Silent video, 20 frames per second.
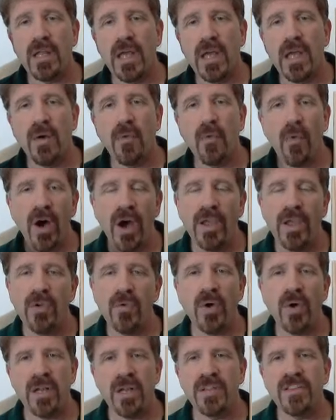And why you
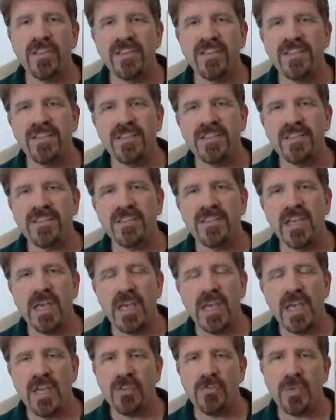want to do this
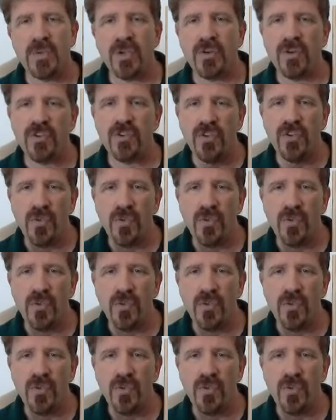is because